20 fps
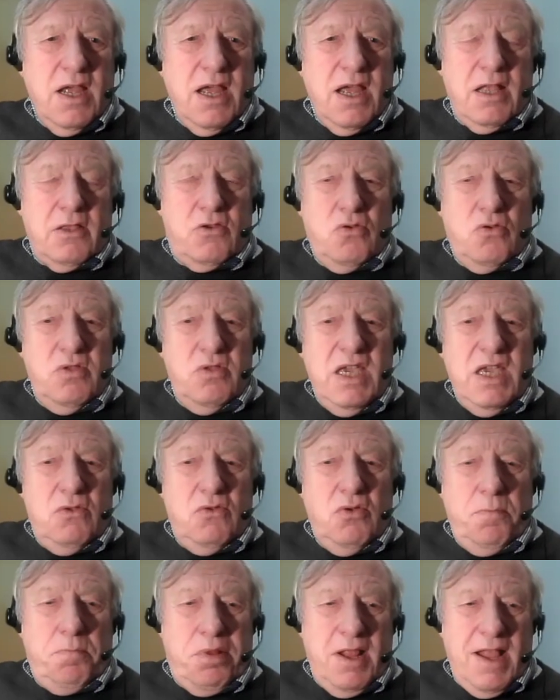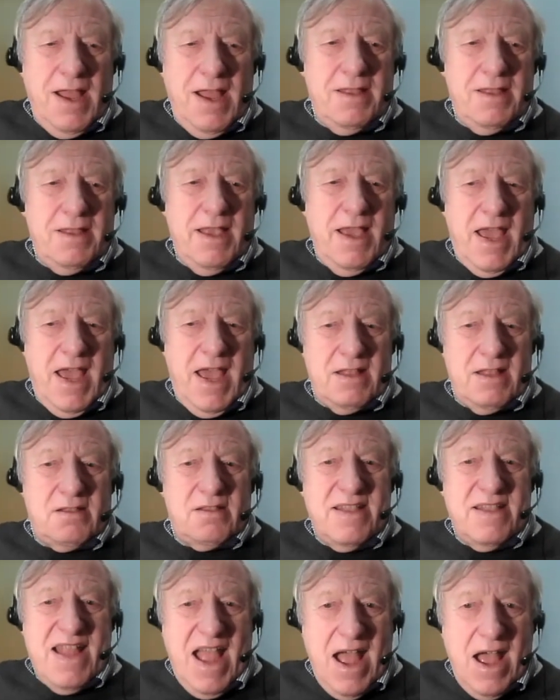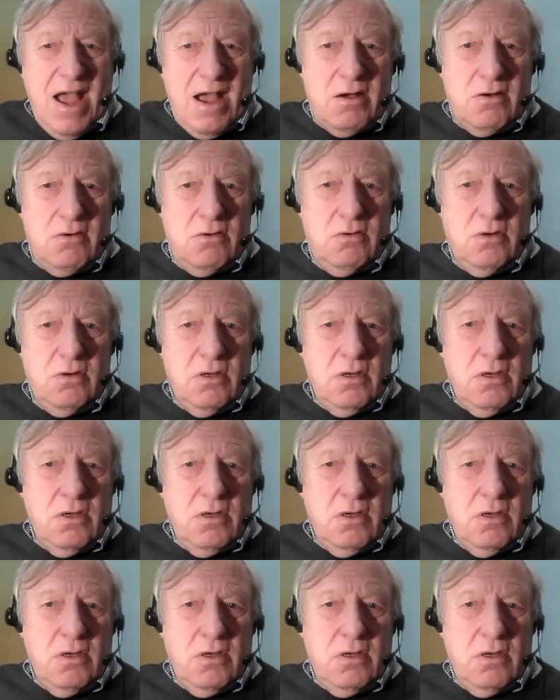and you need to plan ahead now